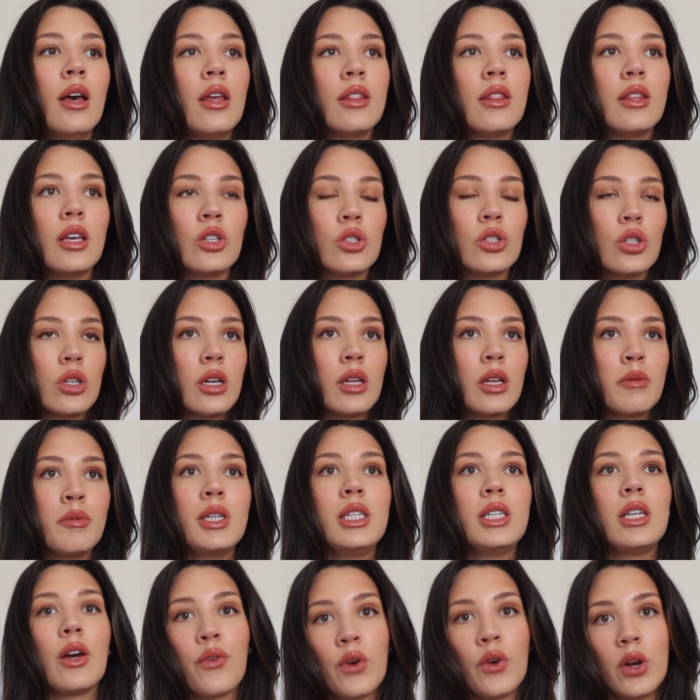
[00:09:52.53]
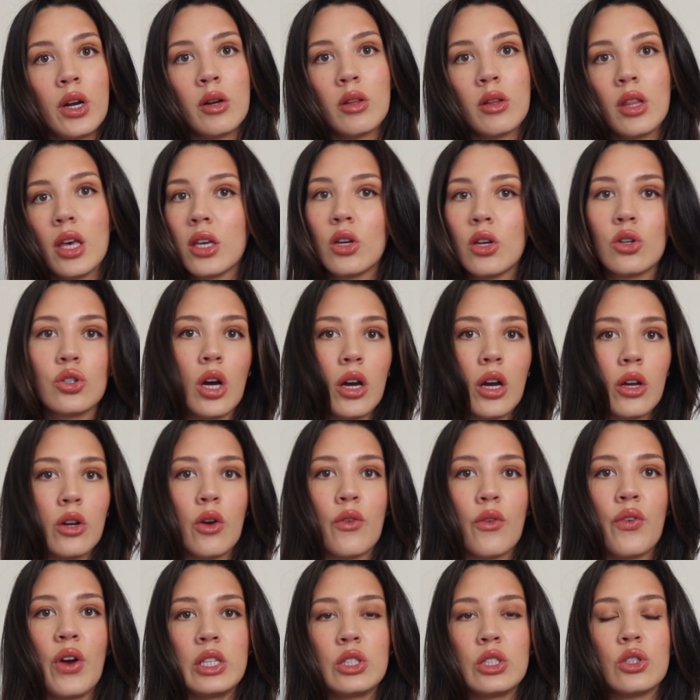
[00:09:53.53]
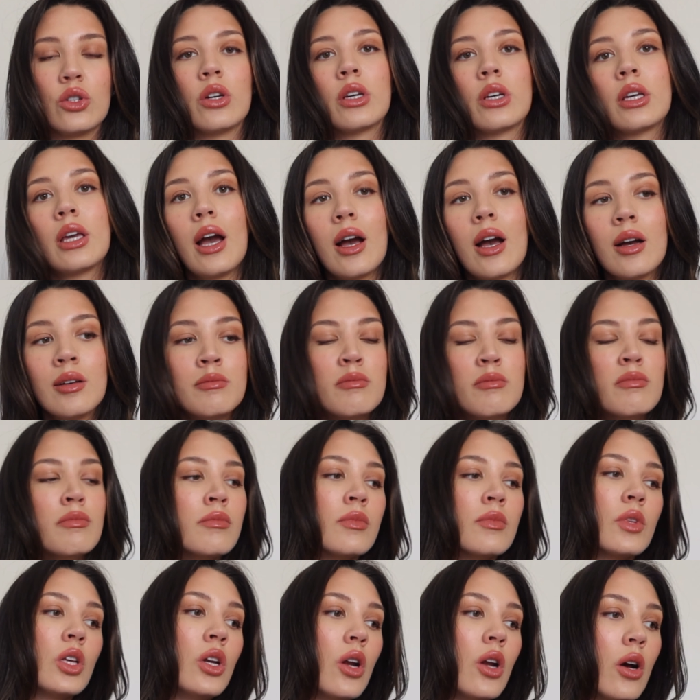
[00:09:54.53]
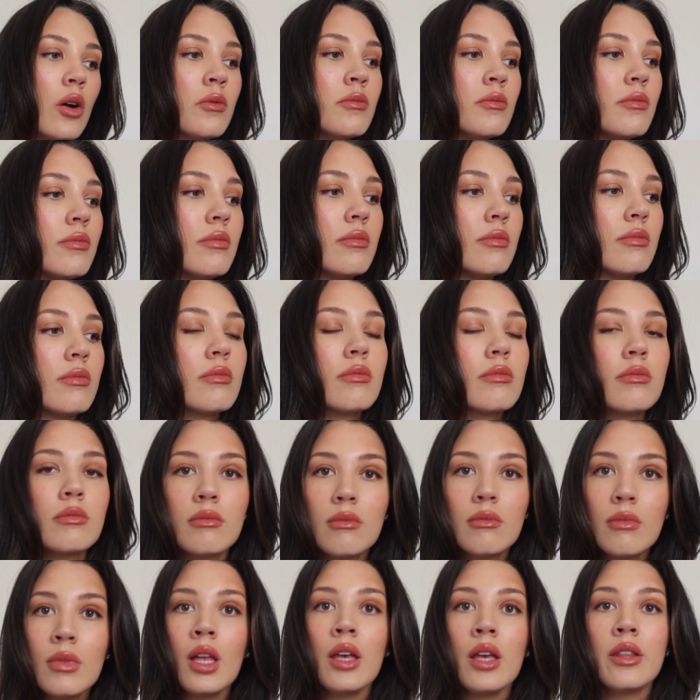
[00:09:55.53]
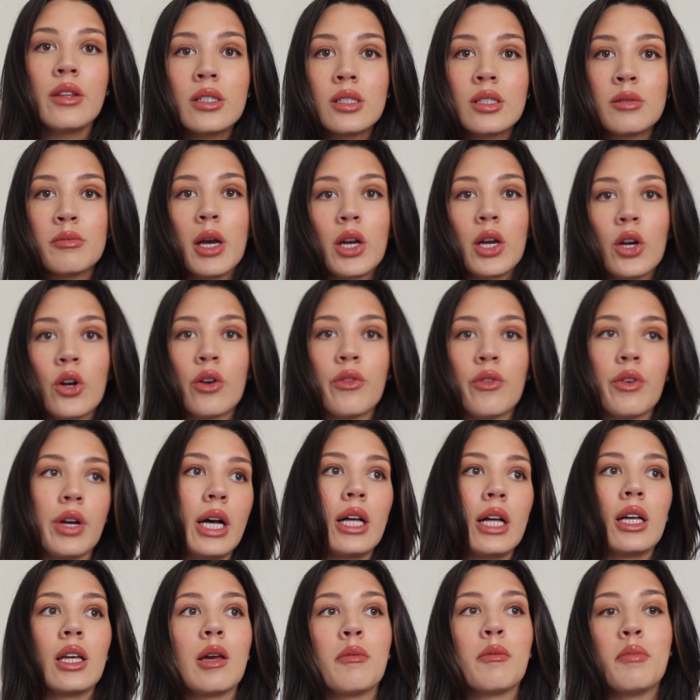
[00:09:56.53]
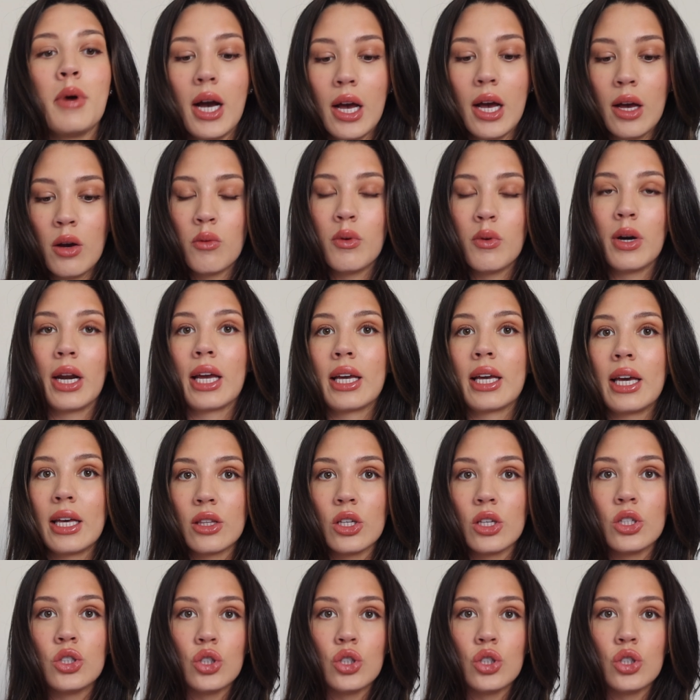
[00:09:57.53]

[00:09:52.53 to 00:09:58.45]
things are gonna be different. Like, you're talking to your friends, you're like, yeah, you know, this is my current reality, but when I get this